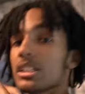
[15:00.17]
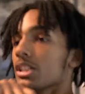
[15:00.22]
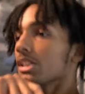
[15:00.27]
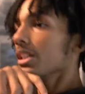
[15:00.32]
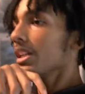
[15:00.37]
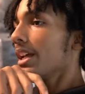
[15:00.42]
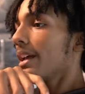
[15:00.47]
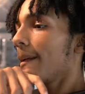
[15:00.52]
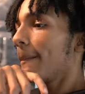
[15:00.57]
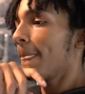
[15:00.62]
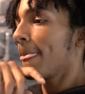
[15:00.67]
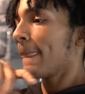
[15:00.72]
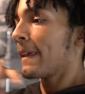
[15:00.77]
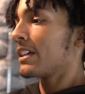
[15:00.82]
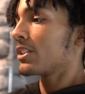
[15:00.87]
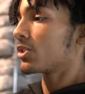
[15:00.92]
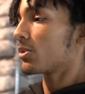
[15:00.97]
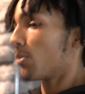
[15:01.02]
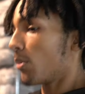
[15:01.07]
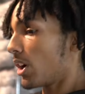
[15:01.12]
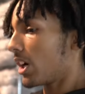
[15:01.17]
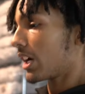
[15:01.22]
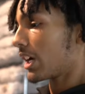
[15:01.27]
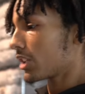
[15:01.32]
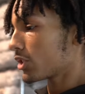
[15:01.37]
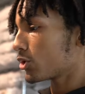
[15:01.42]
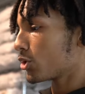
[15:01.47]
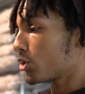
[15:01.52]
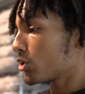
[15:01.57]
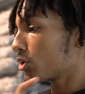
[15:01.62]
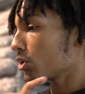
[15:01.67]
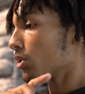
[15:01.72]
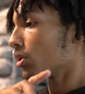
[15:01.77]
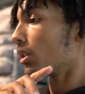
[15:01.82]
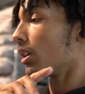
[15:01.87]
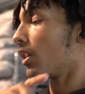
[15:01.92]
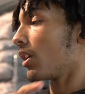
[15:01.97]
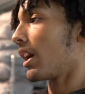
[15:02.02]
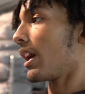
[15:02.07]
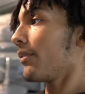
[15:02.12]
Sunday. Tomorrow I got school, so
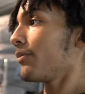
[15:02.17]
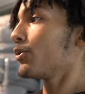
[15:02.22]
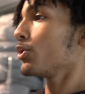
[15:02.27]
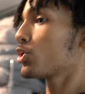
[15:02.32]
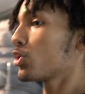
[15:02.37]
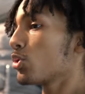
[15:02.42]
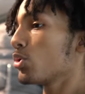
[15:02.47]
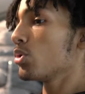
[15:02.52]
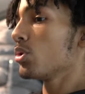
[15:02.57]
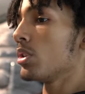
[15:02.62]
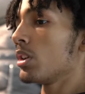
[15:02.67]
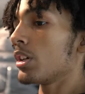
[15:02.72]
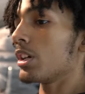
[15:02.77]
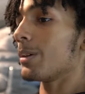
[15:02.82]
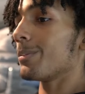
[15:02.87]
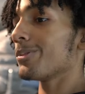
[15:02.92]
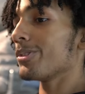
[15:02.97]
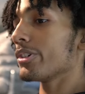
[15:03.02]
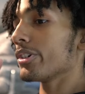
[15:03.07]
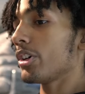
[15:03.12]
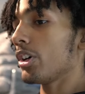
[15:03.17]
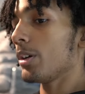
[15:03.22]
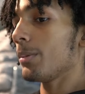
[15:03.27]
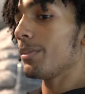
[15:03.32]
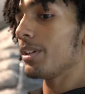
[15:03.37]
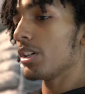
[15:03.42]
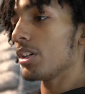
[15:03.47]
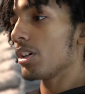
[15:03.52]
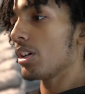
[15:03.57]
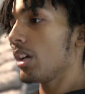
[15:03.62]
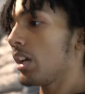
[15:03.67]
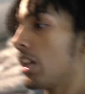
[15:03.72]
after school I'm gonna come here